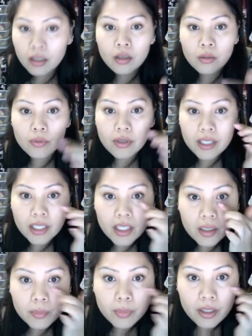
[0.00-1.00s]
want to
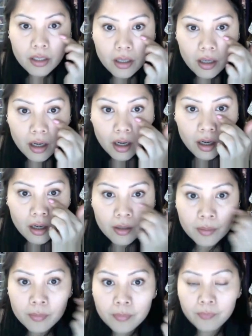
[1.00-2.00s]
keep it
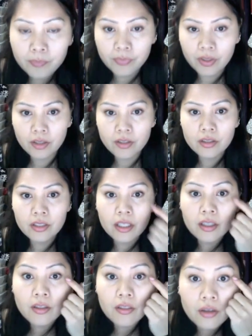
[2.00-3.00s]

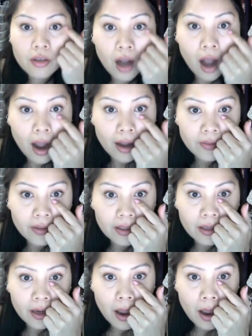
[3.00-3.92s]
underneath your eye, like